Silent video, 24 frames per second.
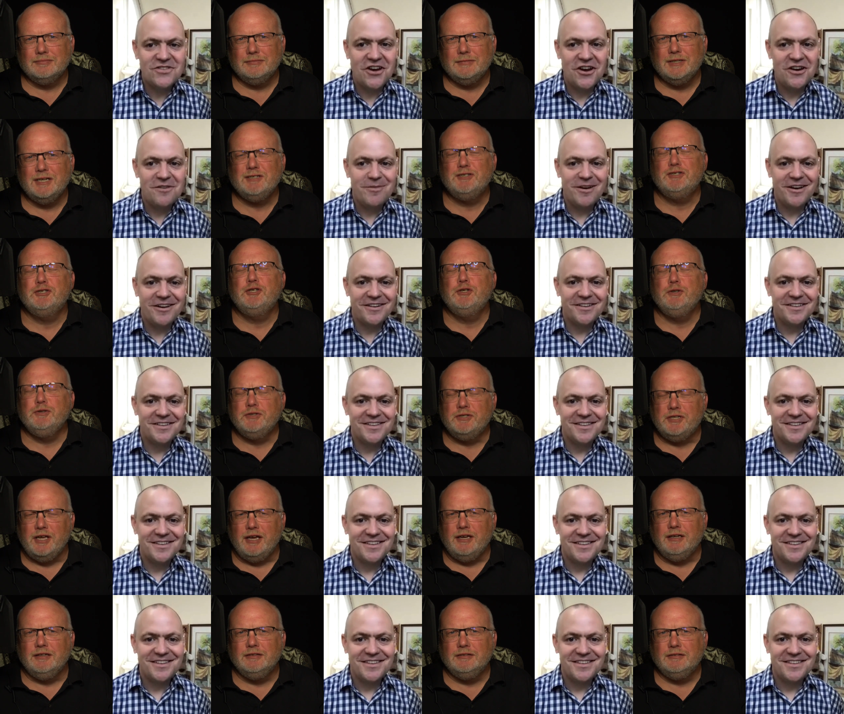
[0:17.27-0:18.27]
Speaker 1: It's
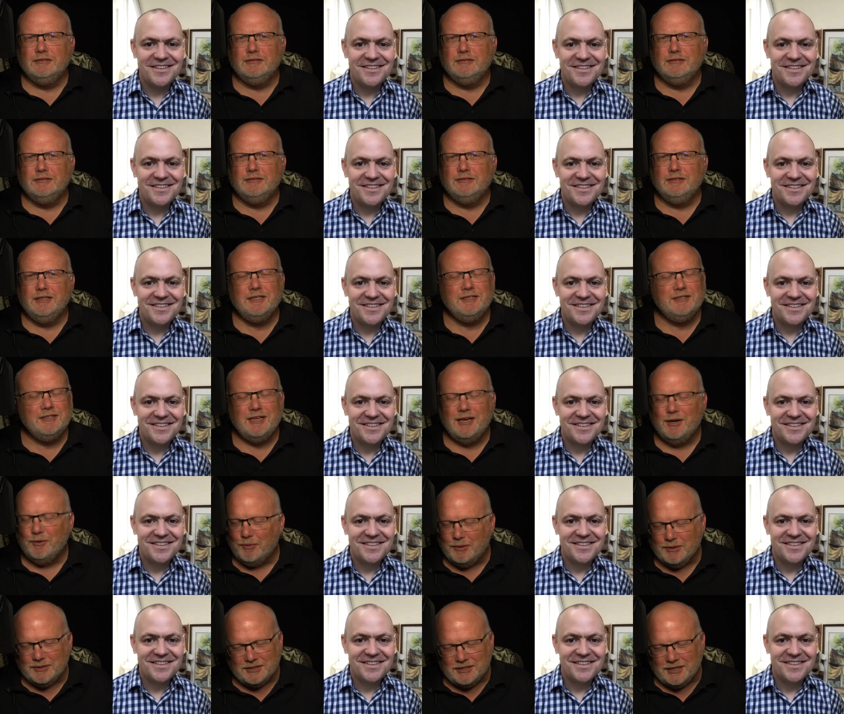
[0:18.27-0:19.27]
Tuesday. It's
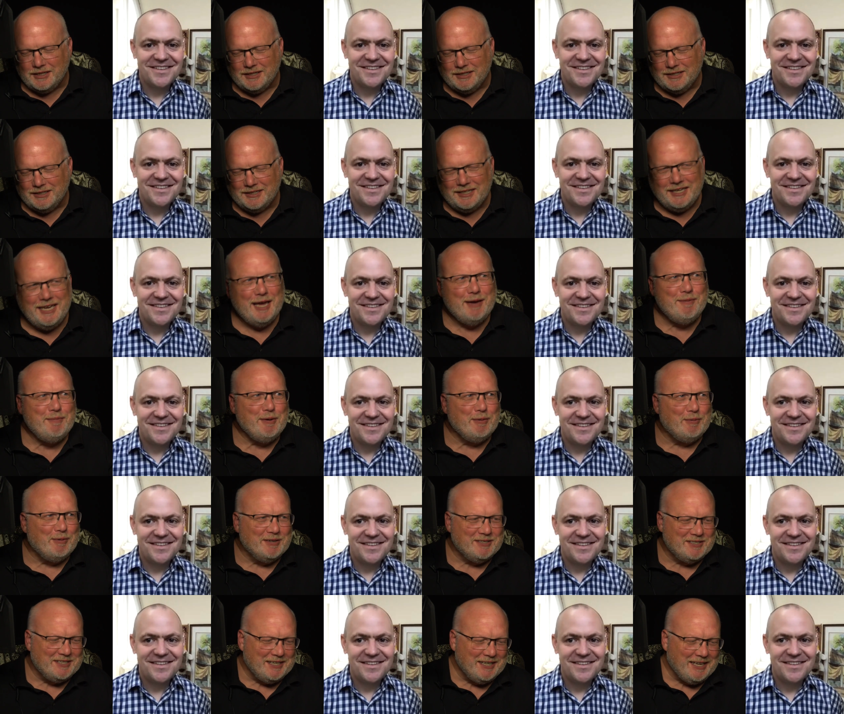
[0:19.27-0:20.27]
not Wednesday. Can't be
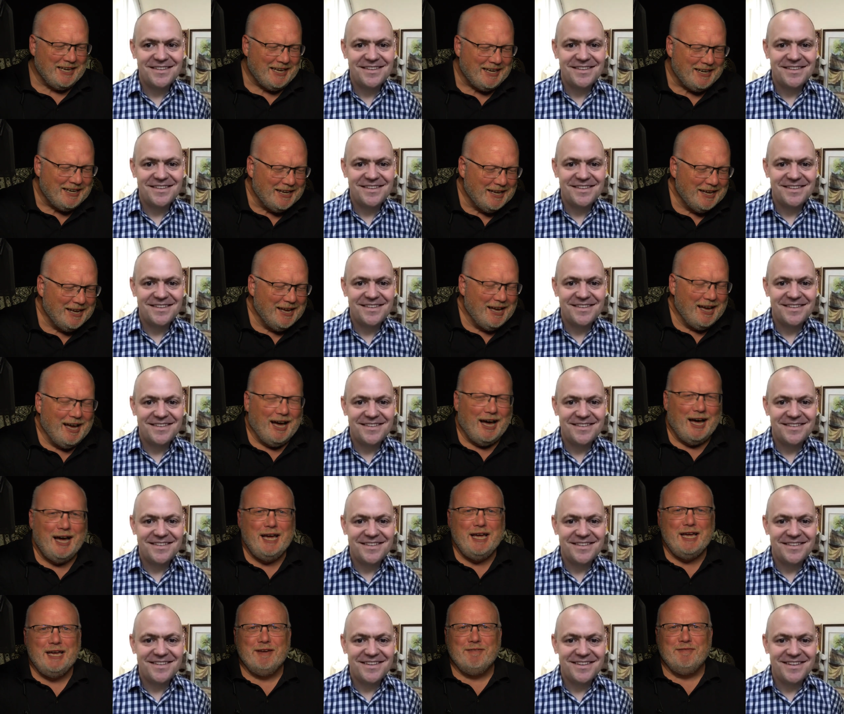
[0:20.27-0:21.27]
Wednesday yet.
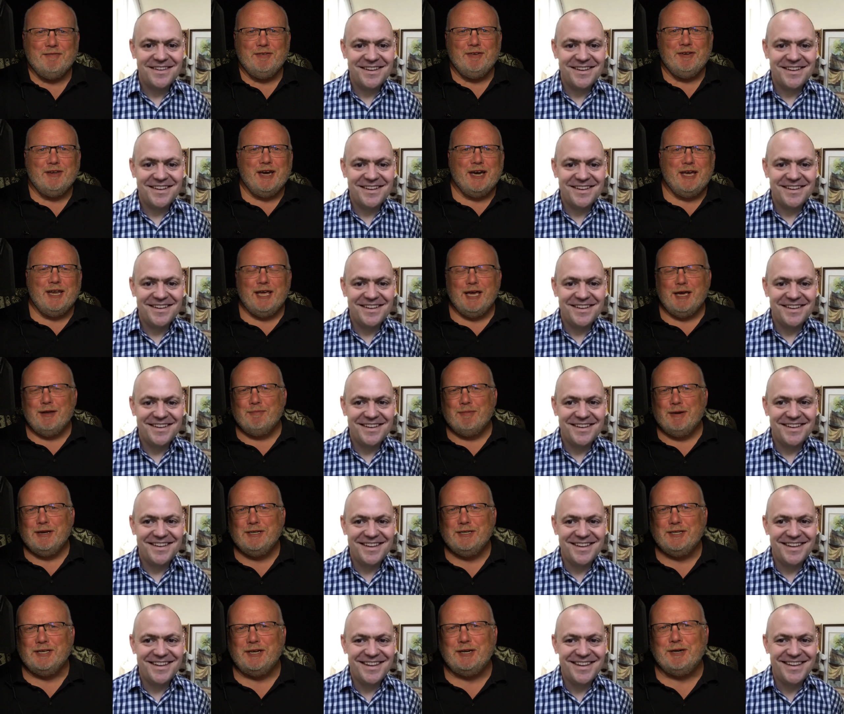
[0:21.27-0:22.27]
I have not had
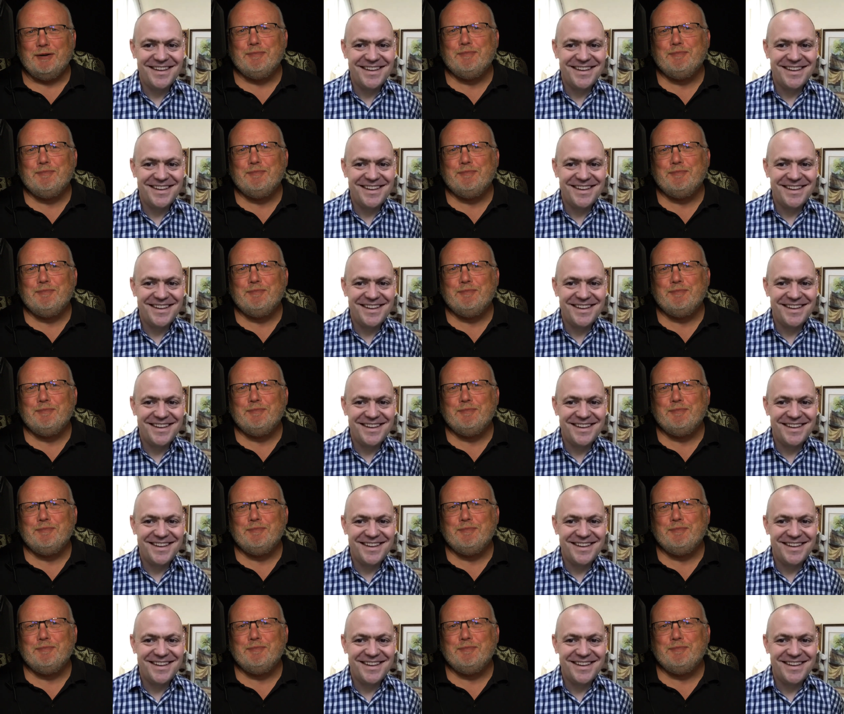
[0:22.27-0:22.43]
my dinner.